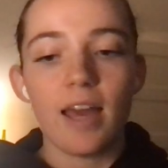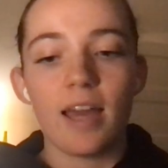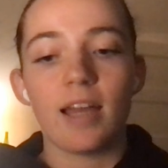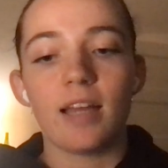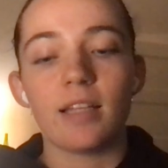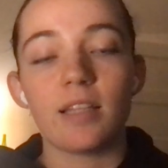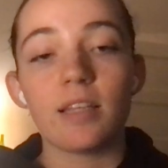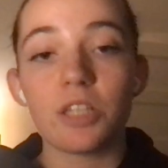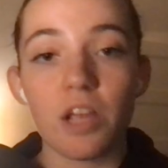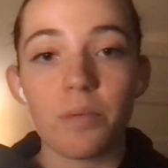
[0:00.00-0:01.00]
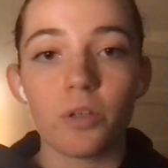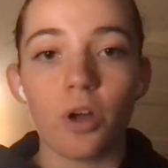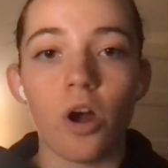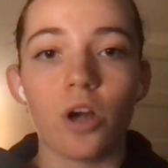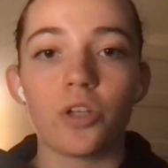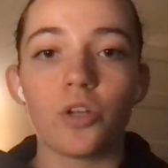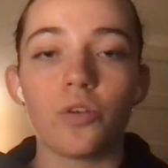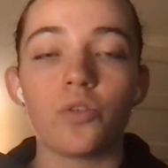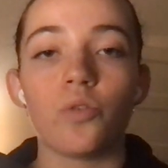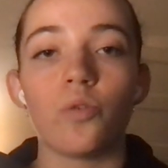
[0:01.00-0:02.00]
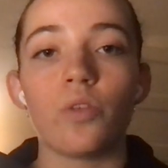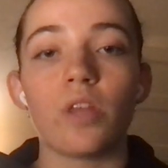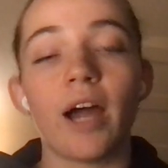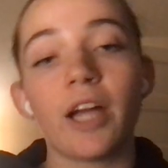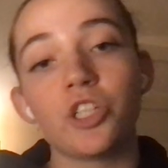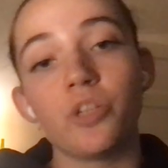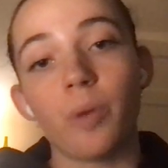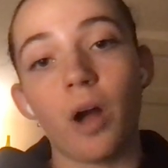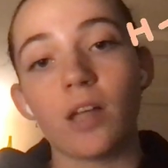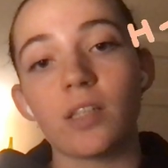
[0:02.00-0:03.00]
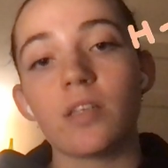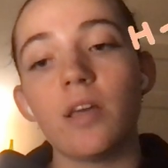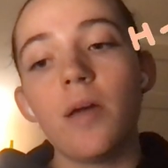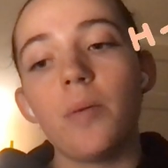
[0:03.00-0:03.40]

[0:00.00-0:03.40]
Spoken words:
And these shapes are due to the hydrogen bonds